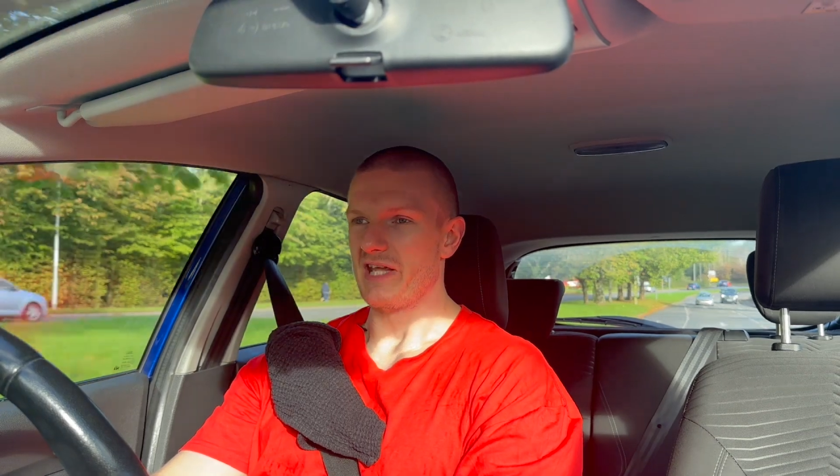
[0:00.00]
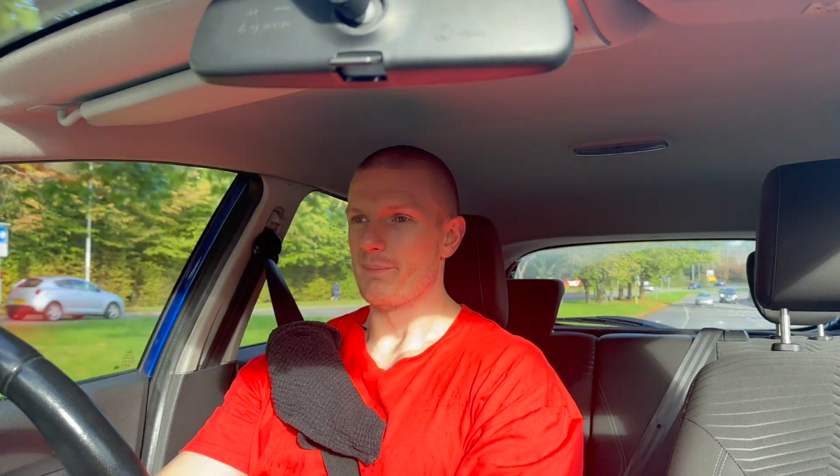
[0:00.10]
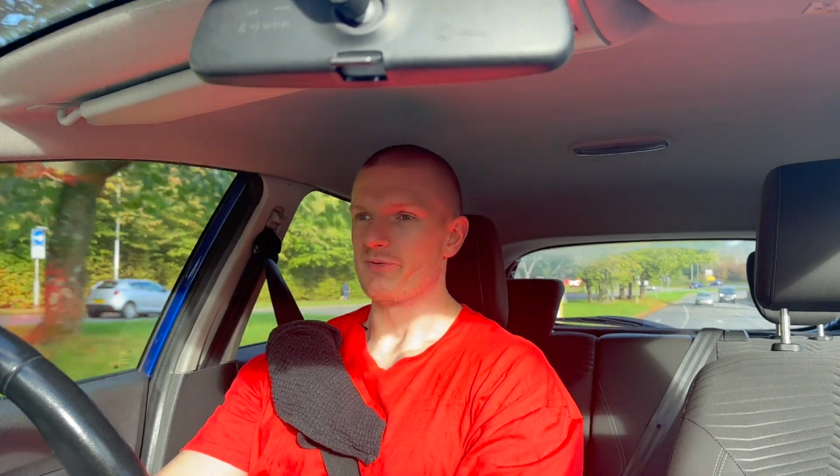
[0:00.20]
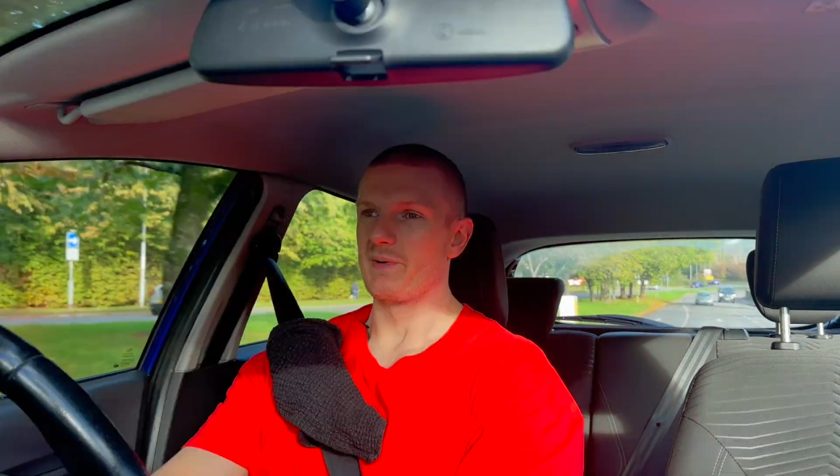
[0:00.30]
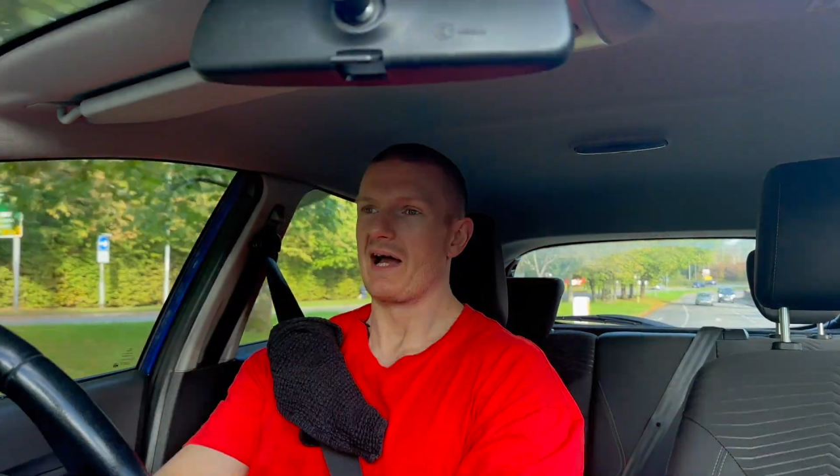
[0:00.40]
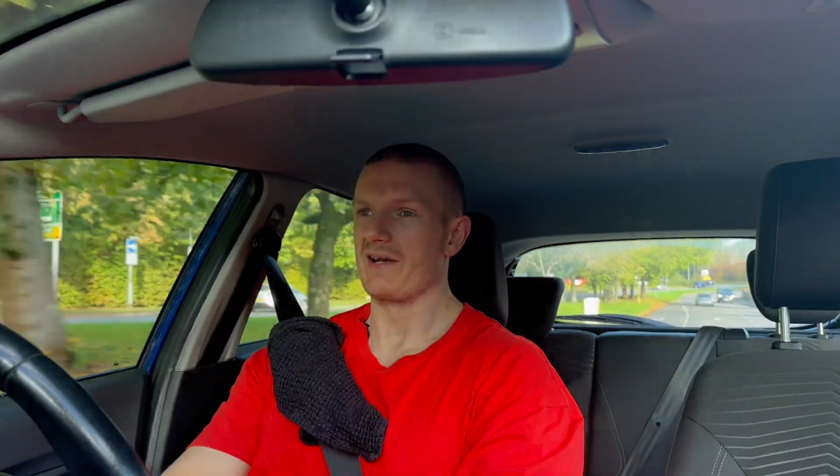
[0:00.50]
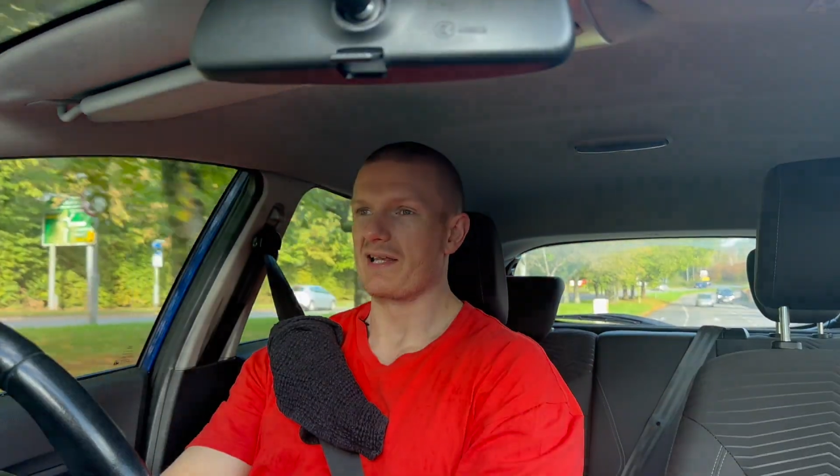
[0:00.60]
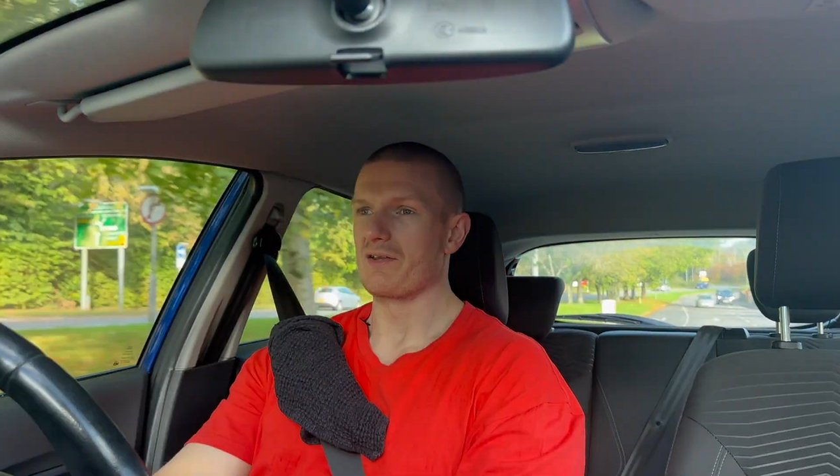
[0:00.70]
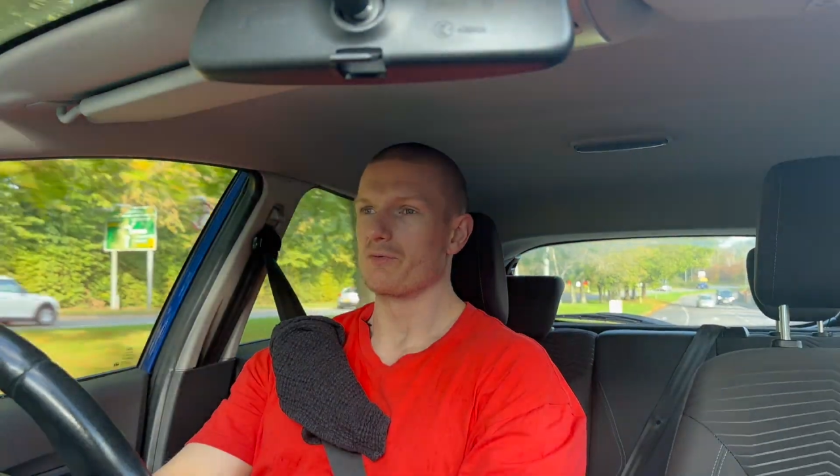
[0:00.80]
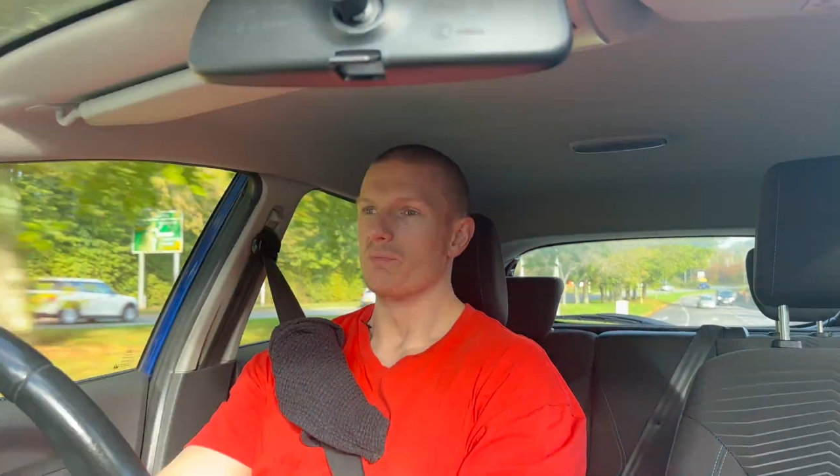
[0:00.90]
tips about how to
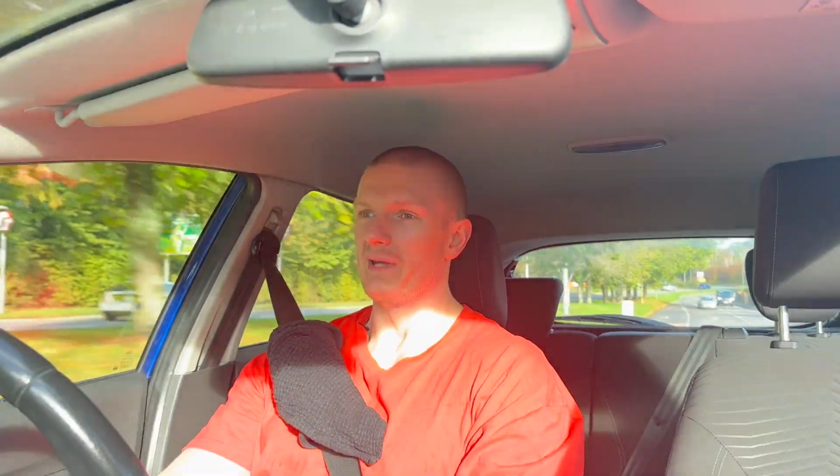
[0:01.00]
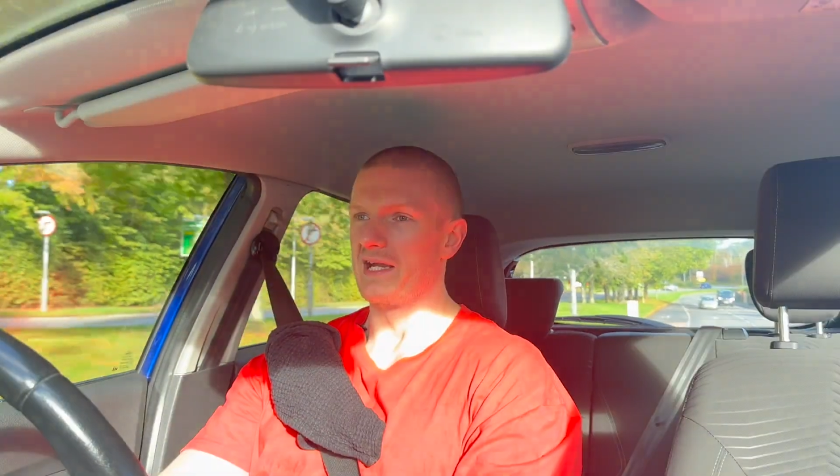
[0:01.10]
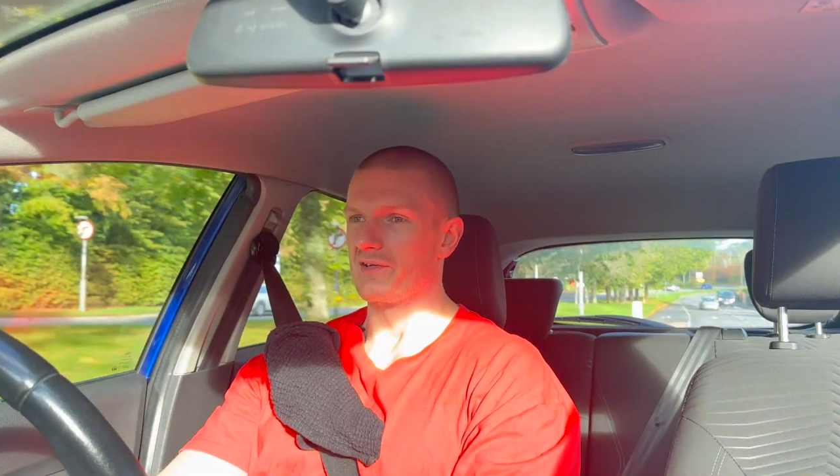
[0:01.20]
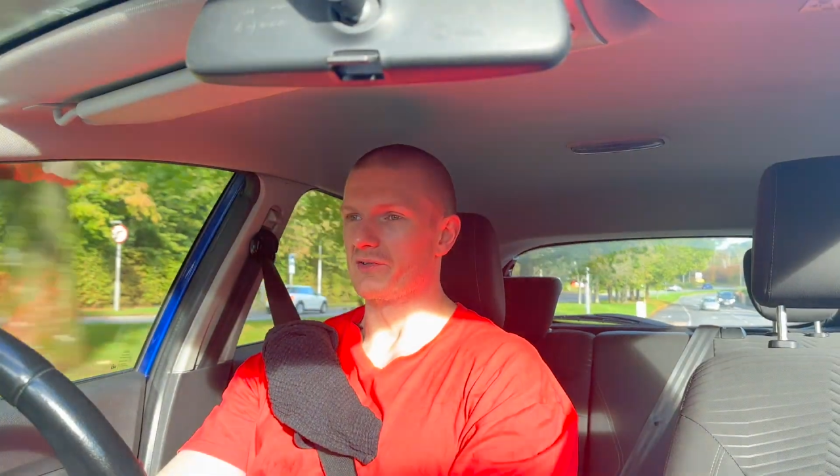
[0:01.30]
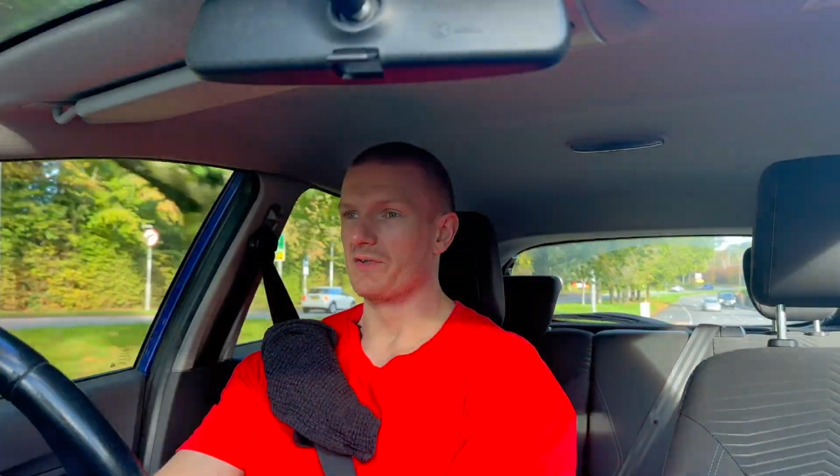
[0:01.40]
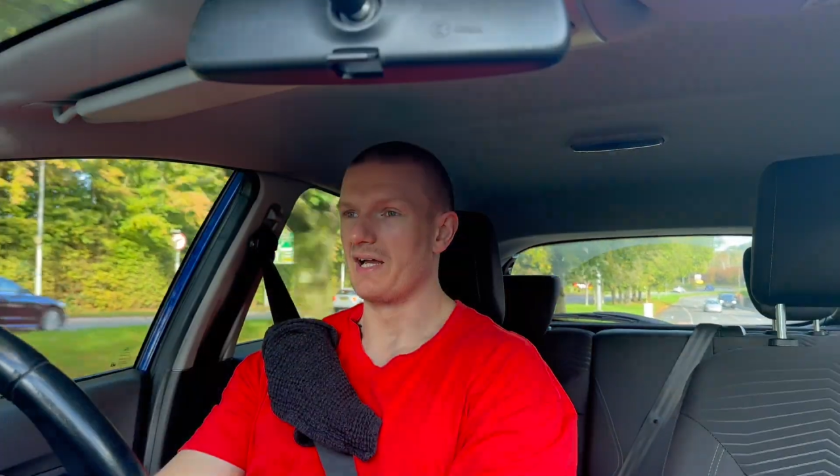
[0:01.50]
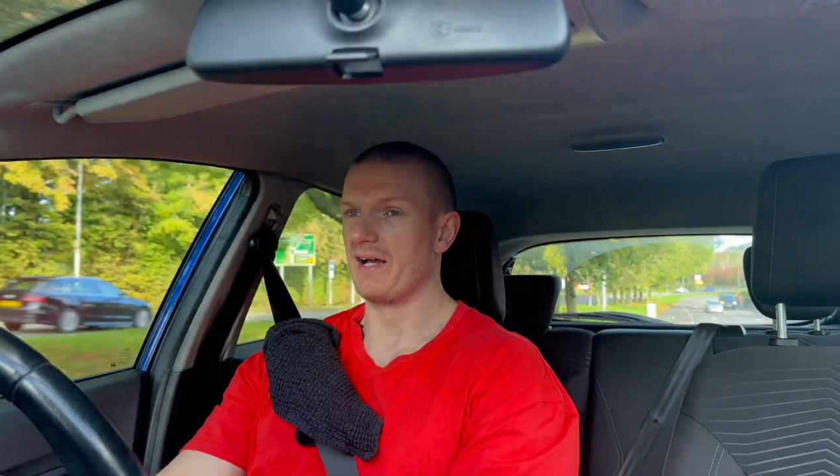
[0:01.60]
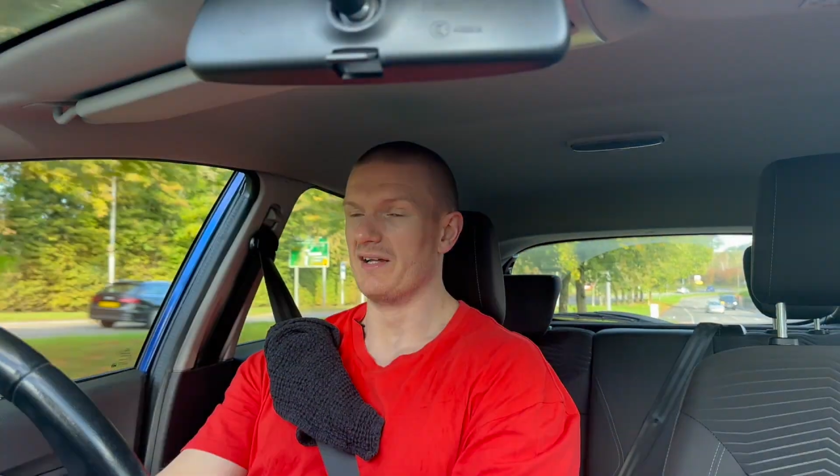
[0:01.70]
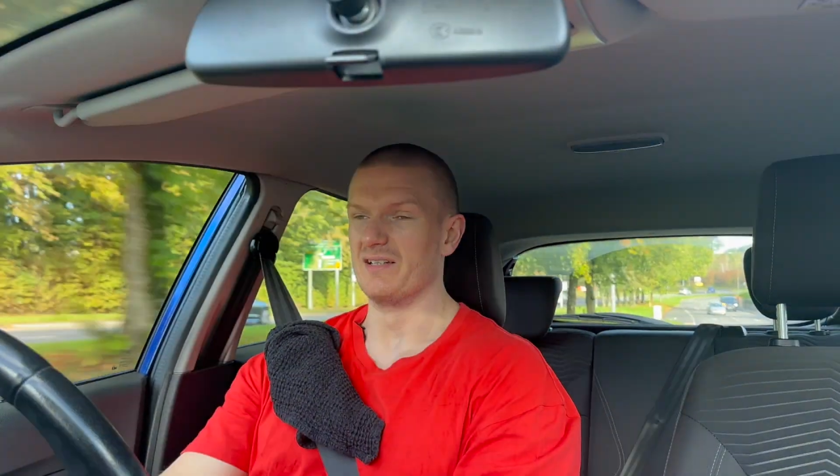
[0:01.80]
get through the pain and all that.